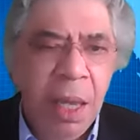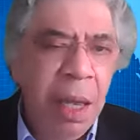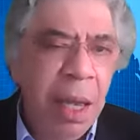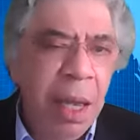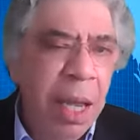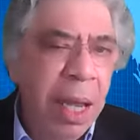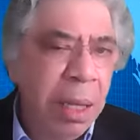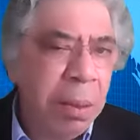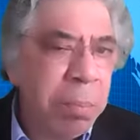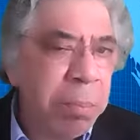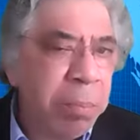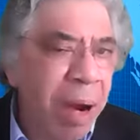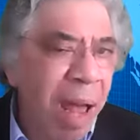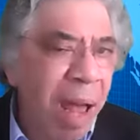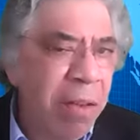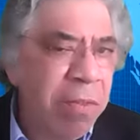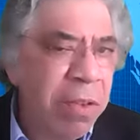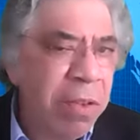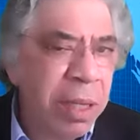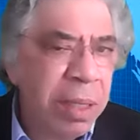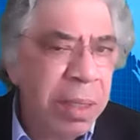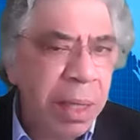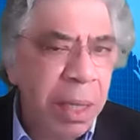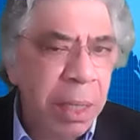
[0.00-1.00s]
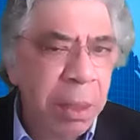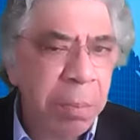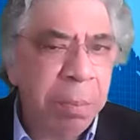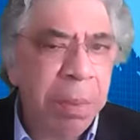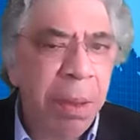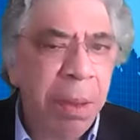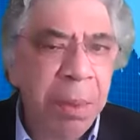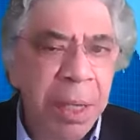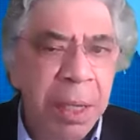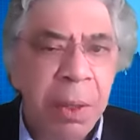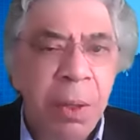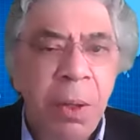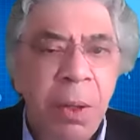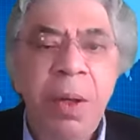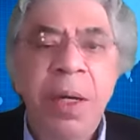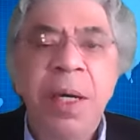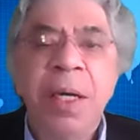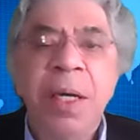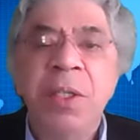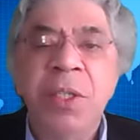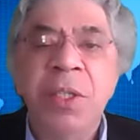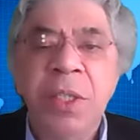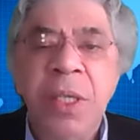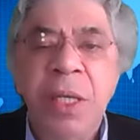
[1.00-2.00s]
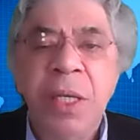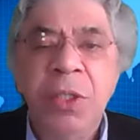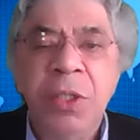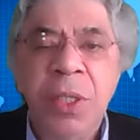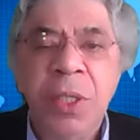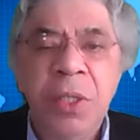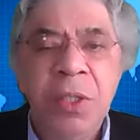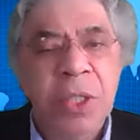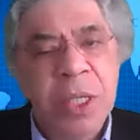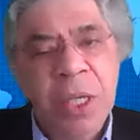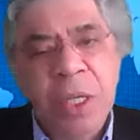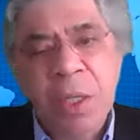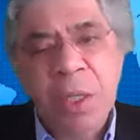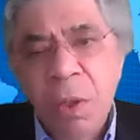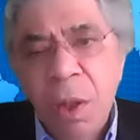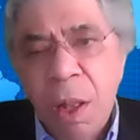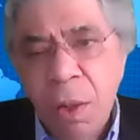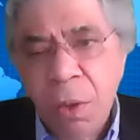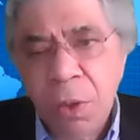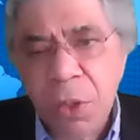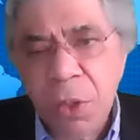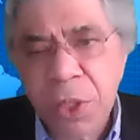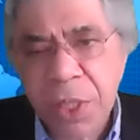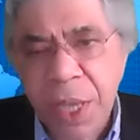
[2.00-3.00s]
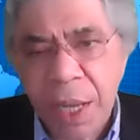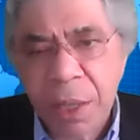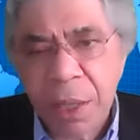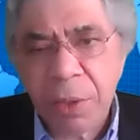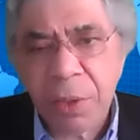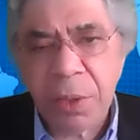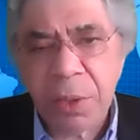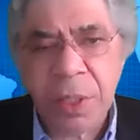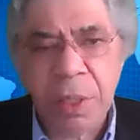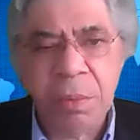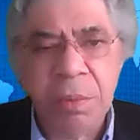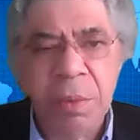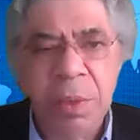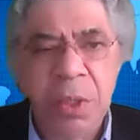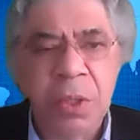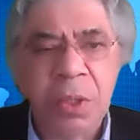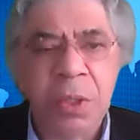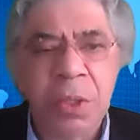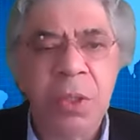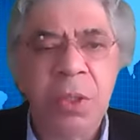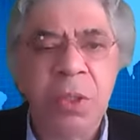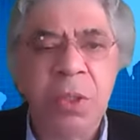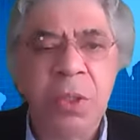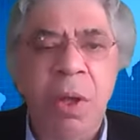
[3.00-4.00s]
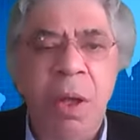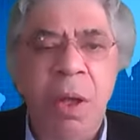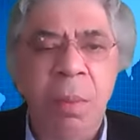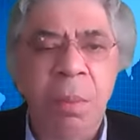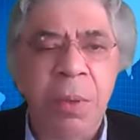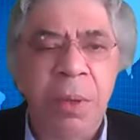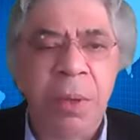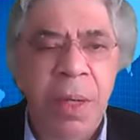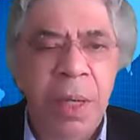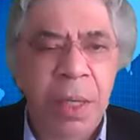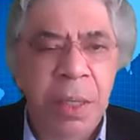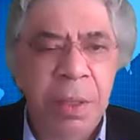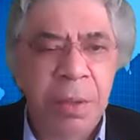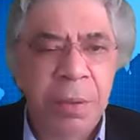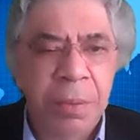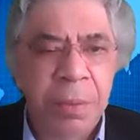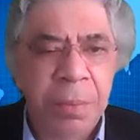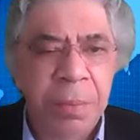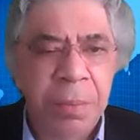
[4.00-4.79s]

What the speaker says: and private and public organizations in all sectors and regions operate.